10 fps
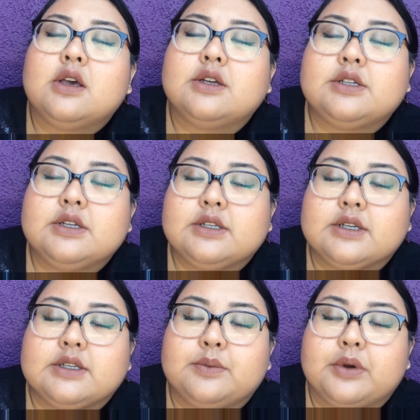I just need to
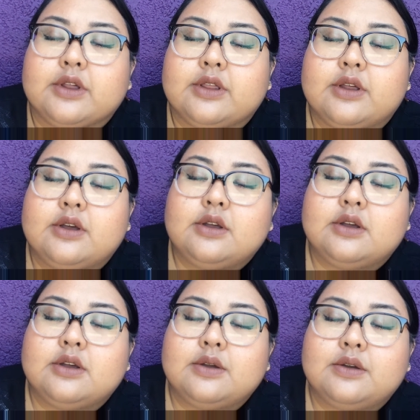take a deep breath.
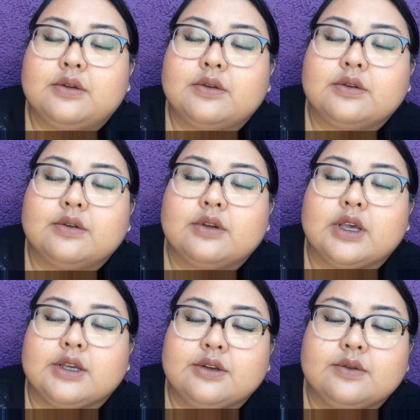
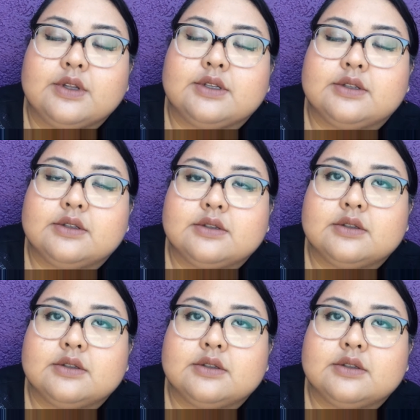I can do this.